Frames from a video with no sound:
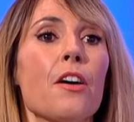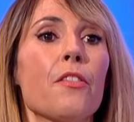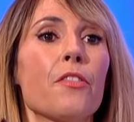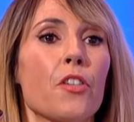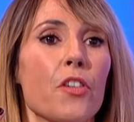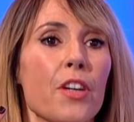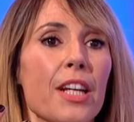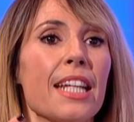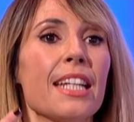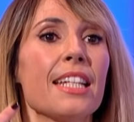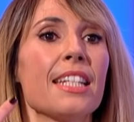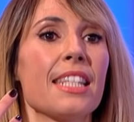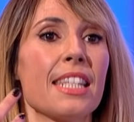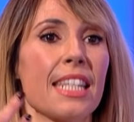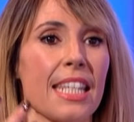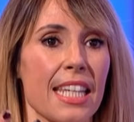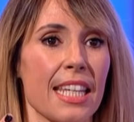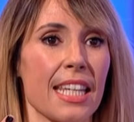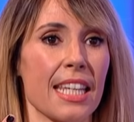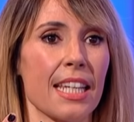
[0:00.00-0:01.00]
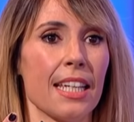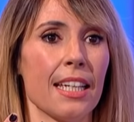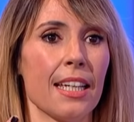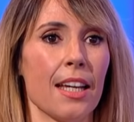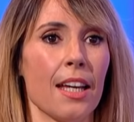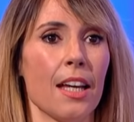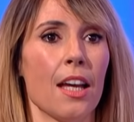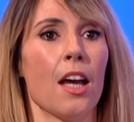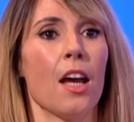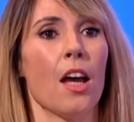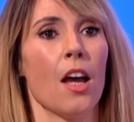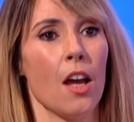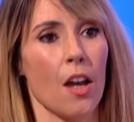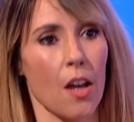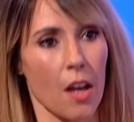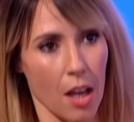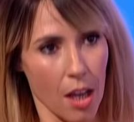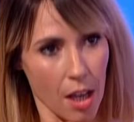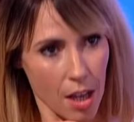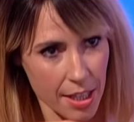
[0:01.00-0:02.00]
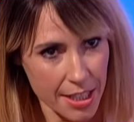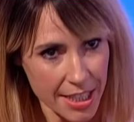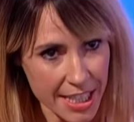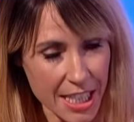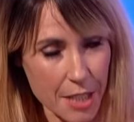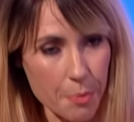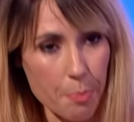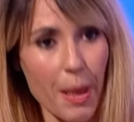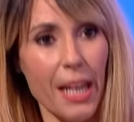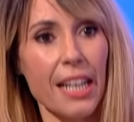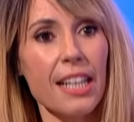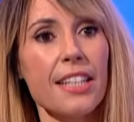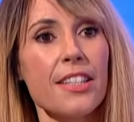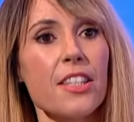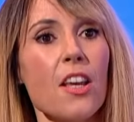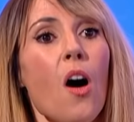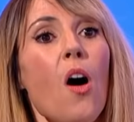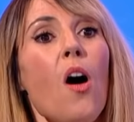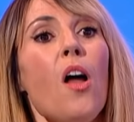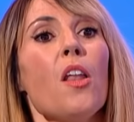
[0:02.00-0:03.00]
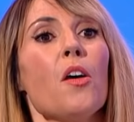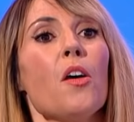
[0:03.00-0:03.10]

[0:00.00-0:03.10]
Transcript: of green tea spilt all